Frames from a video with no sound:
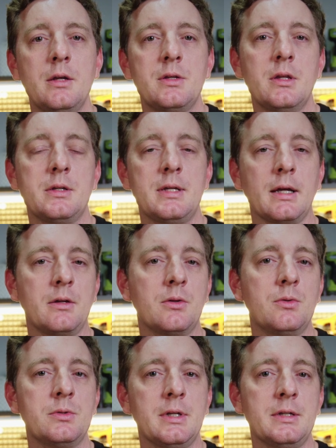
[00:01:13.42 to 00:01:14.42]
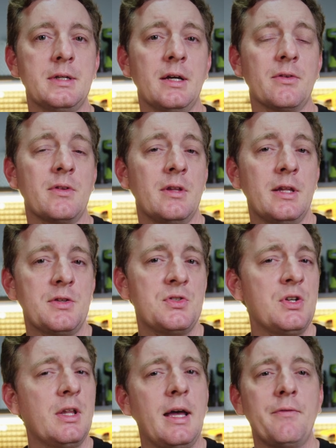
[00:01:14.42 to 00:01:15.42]
into the technical details, let's
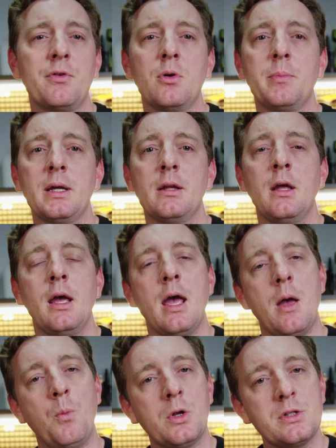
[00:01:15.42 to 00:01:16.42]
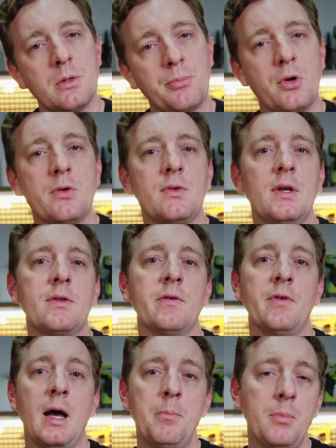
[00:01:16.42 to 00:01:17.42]
chill out for a bit and watch the process of
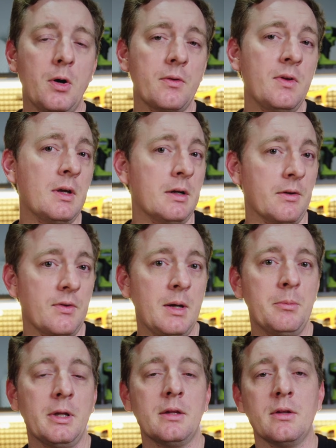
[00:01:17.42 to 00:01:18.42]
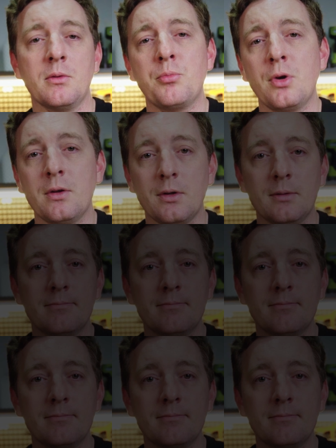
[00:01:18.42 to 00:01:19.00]
unboxing and assembling this printer.